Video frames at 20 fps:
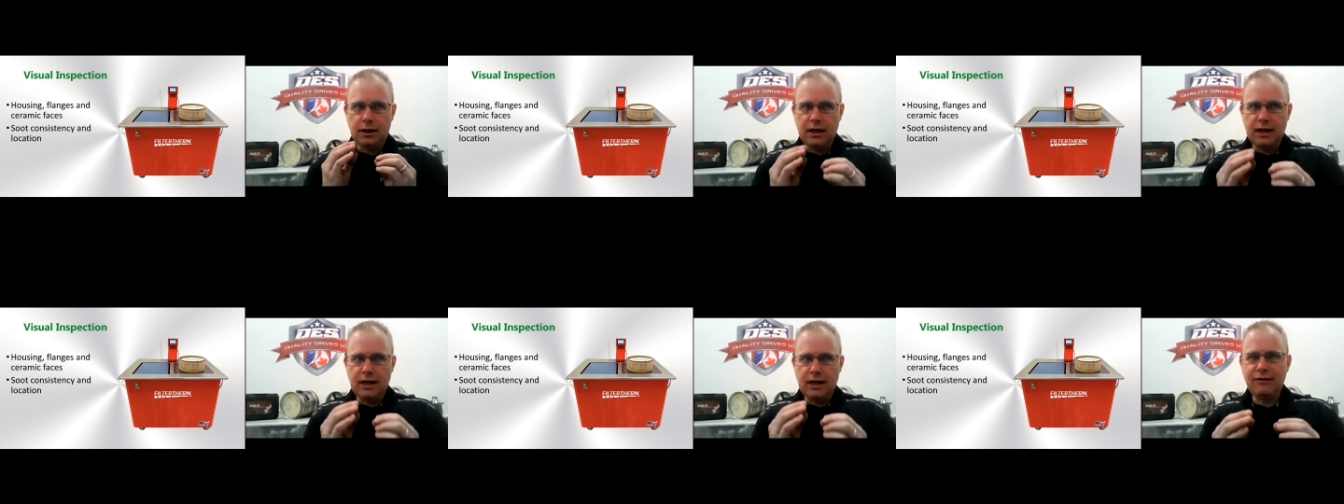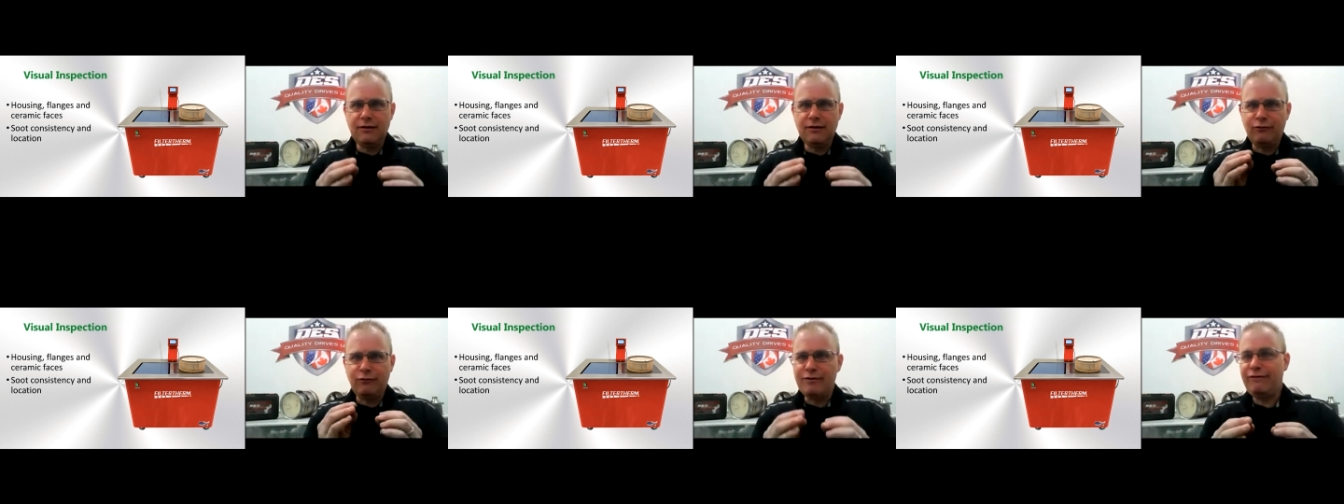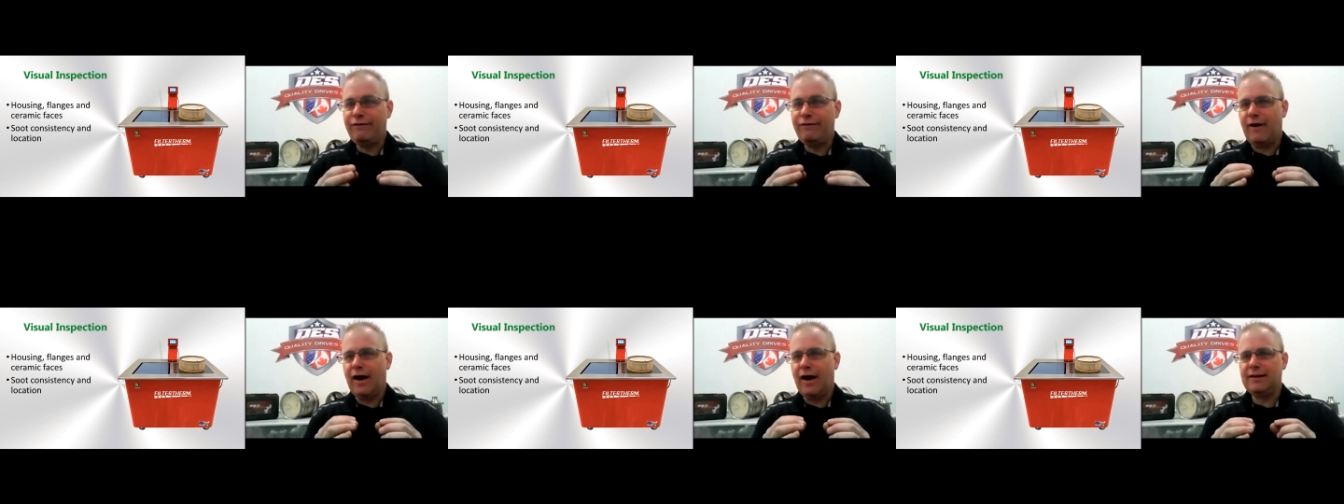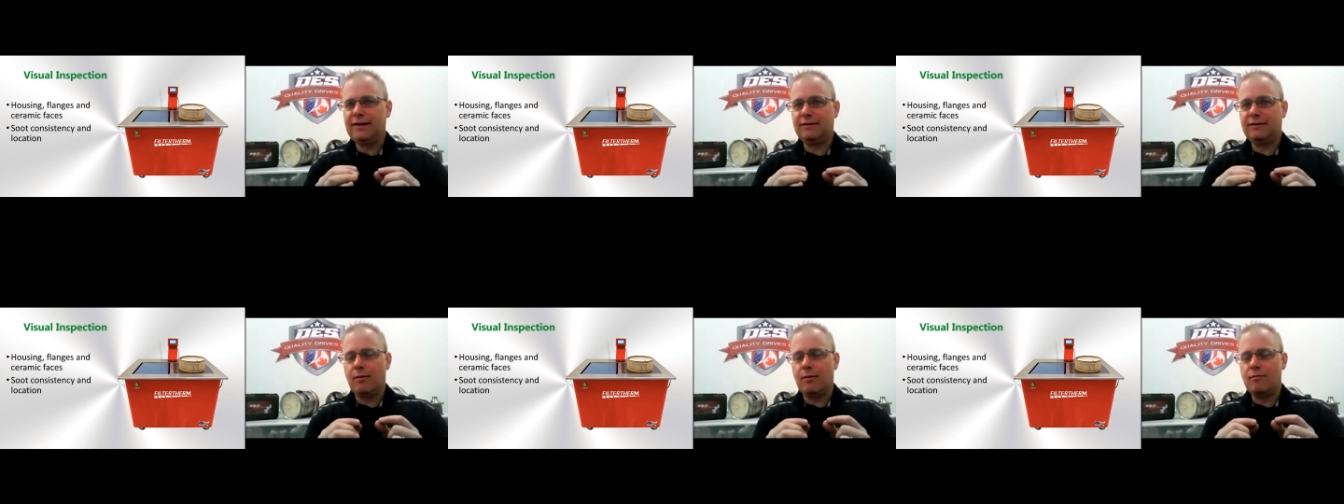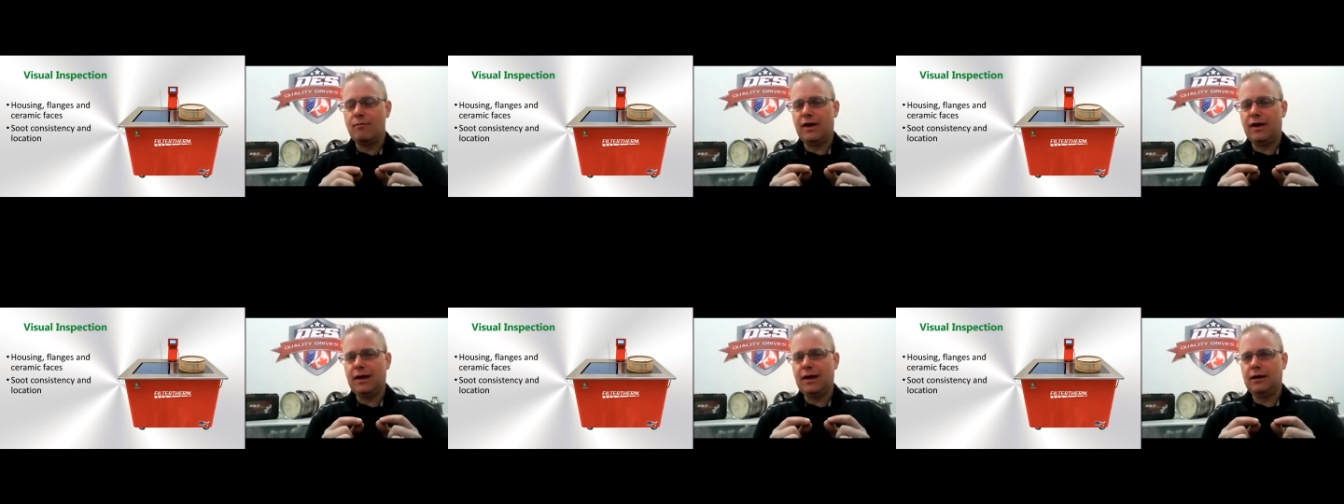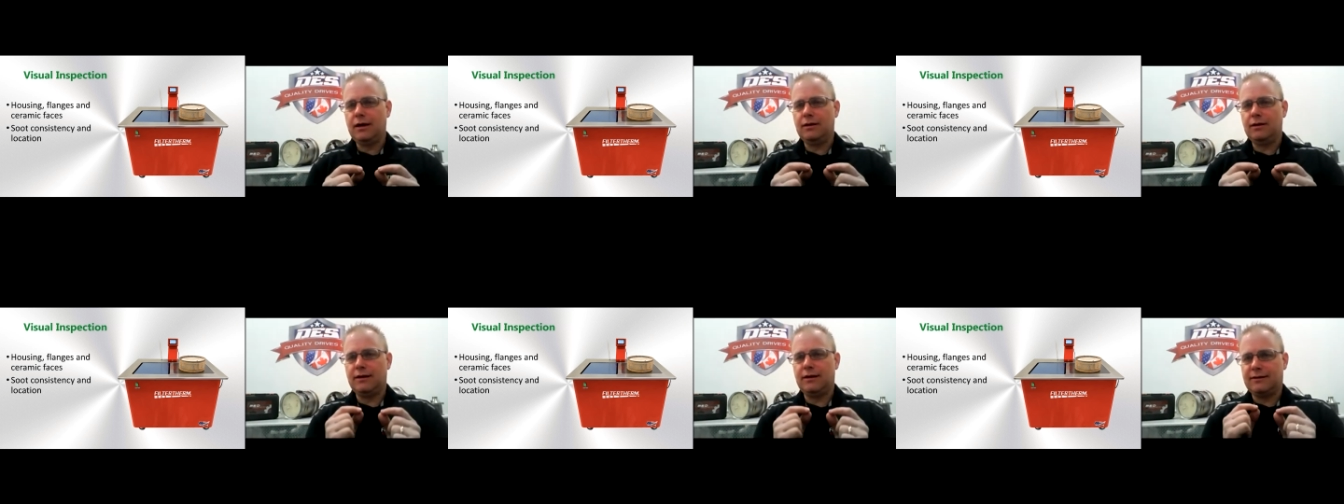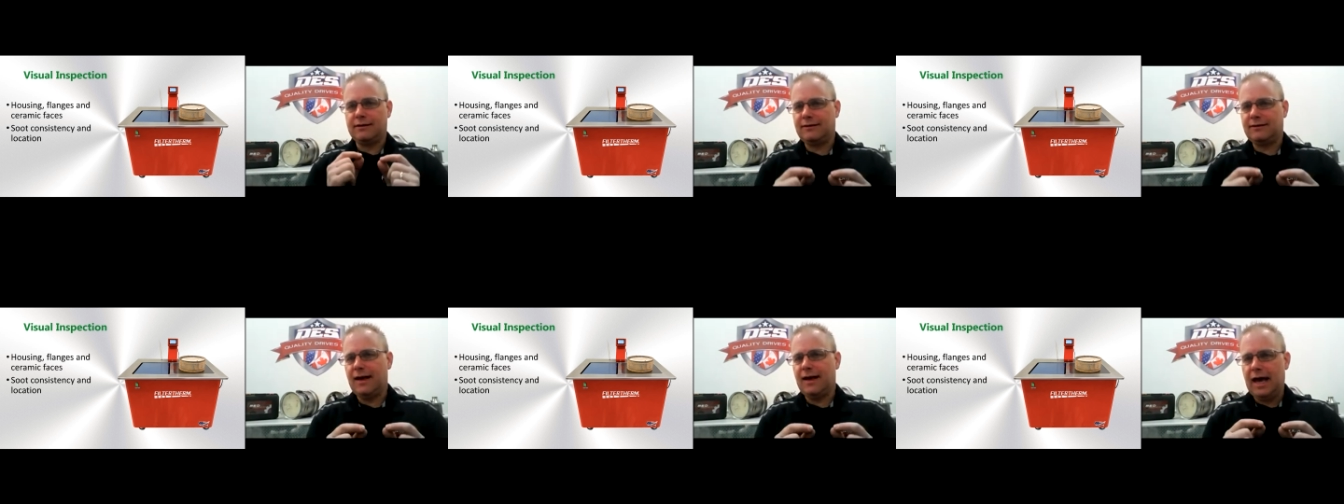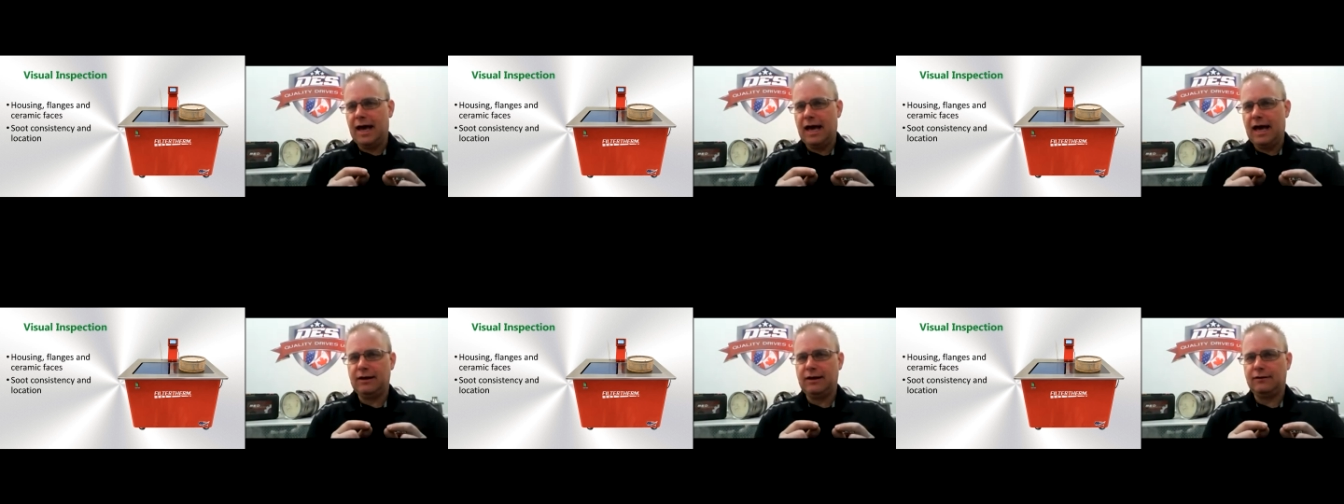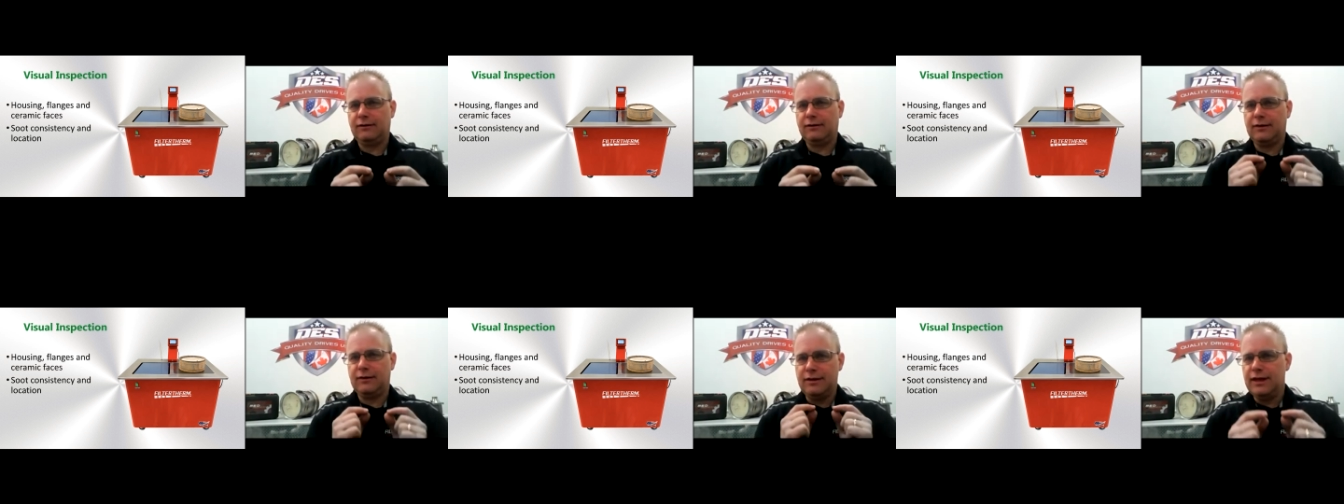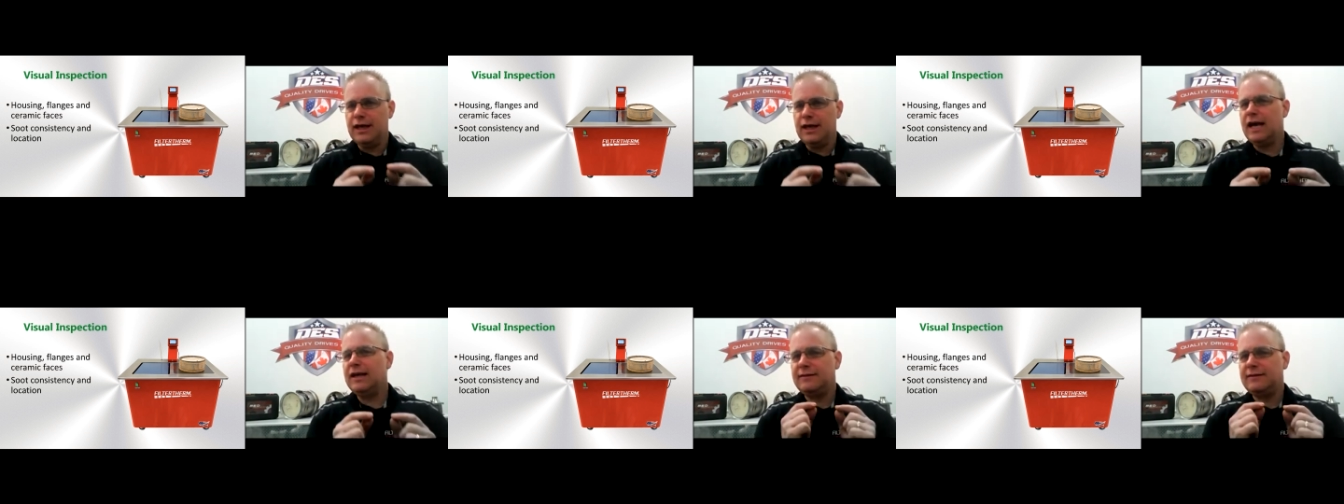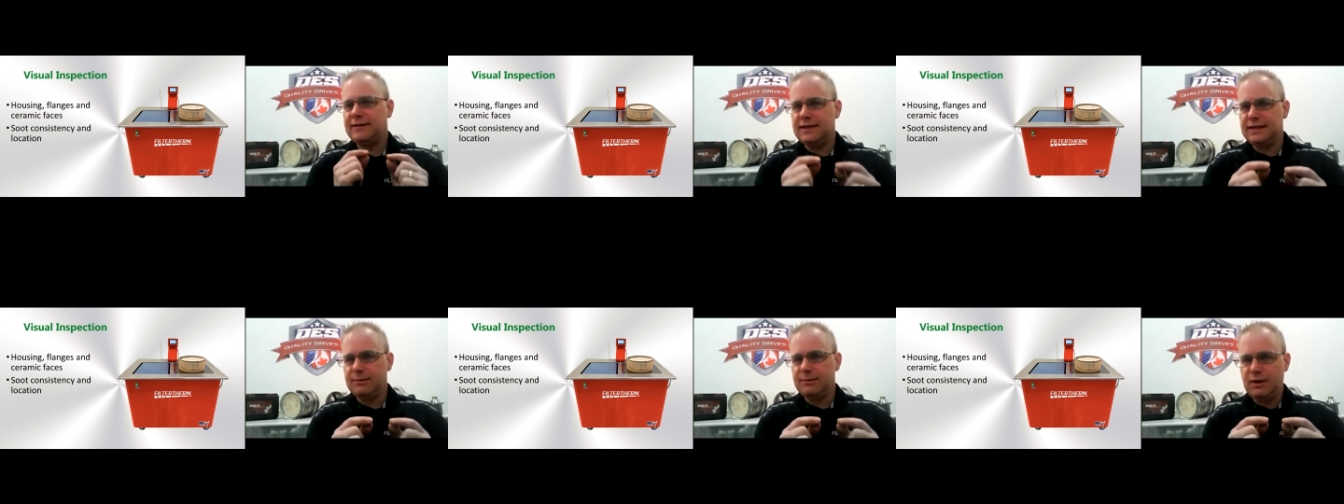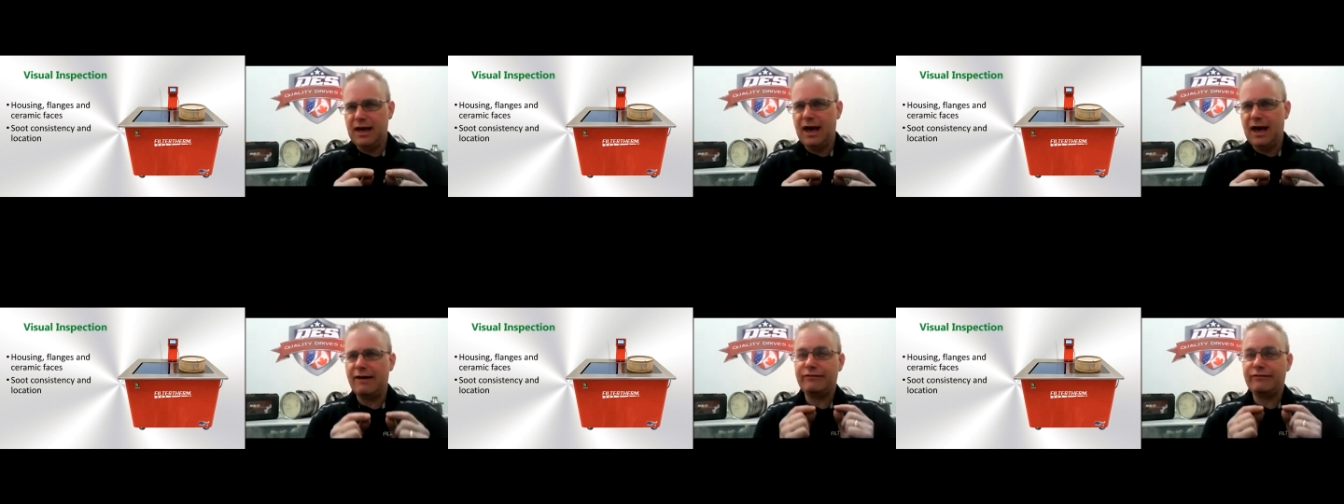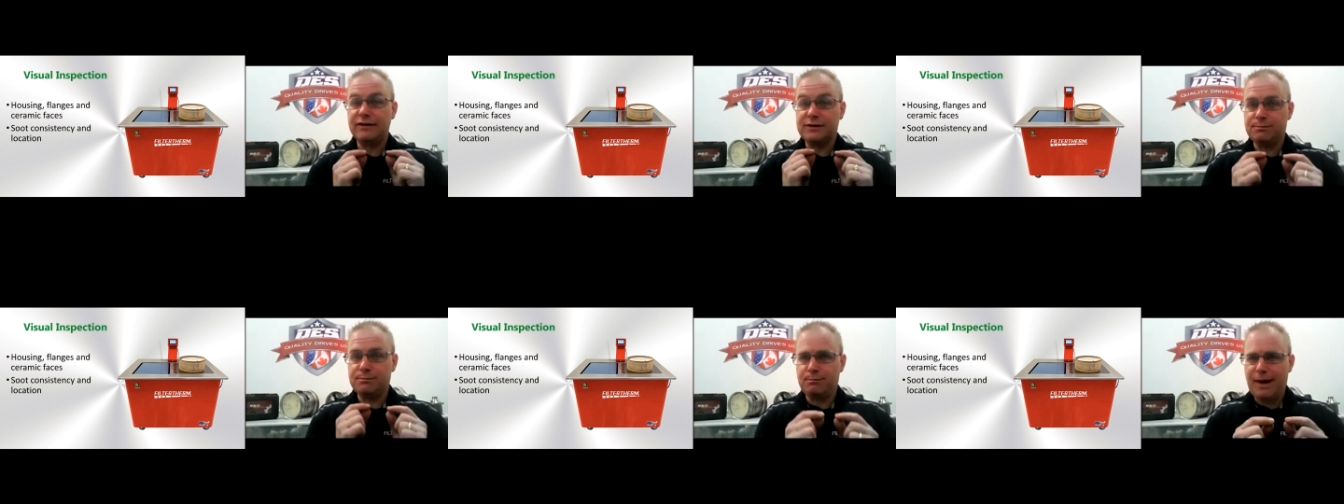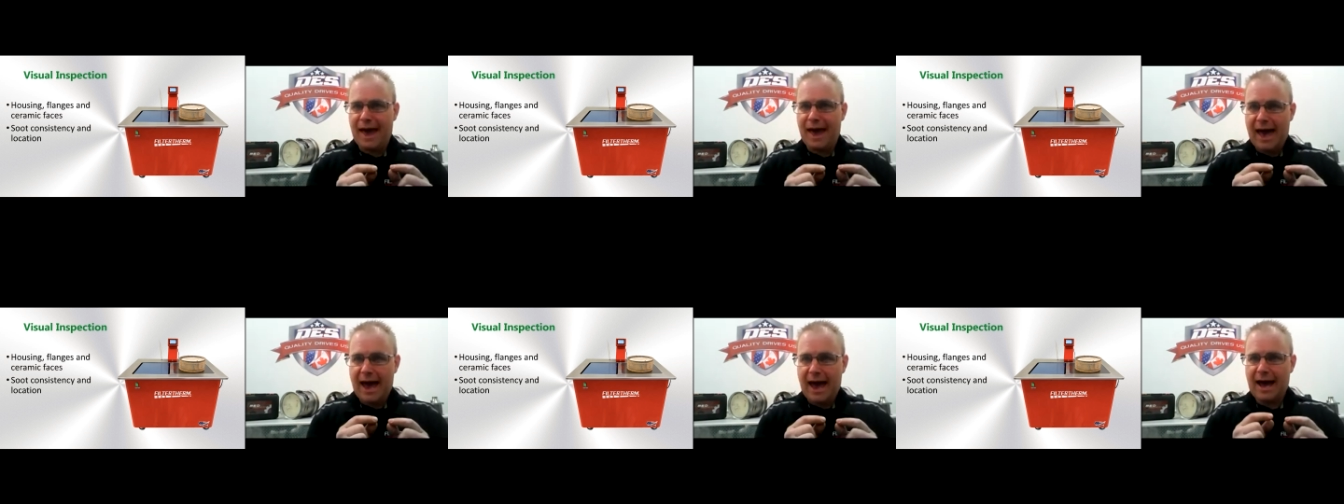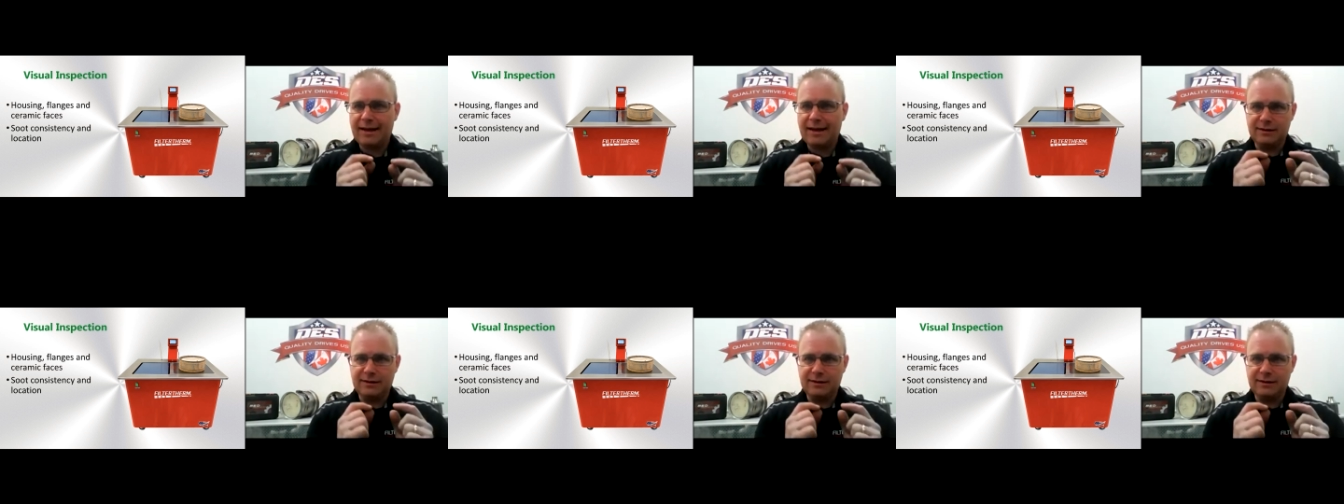If we find something that says this DPF is bad,